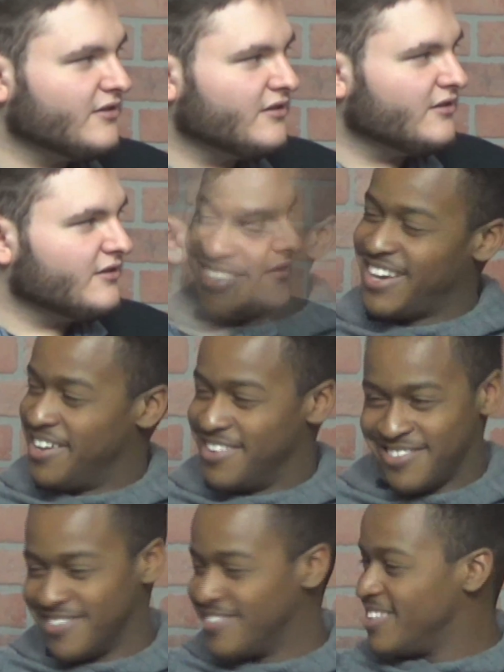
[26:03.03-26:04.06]
I hate
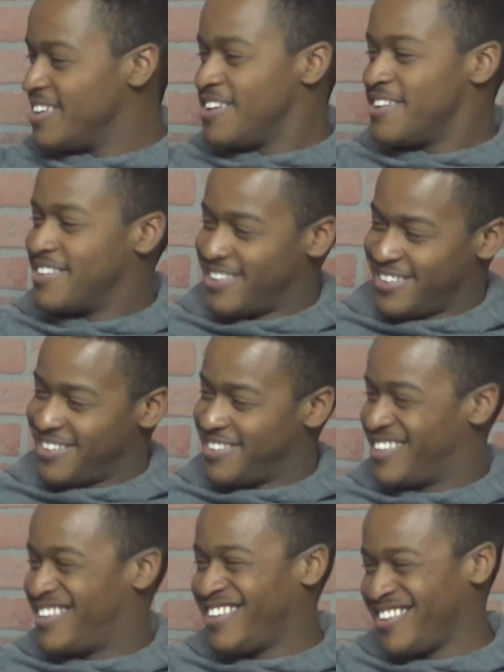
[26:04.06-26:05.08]
you. I
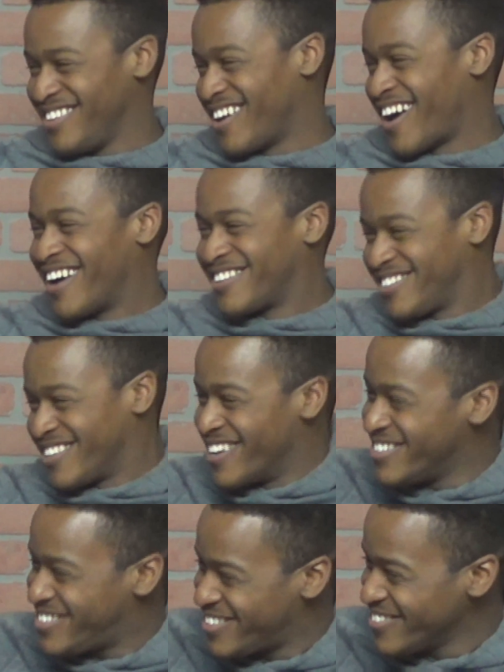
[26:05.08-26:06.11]
actually hate you.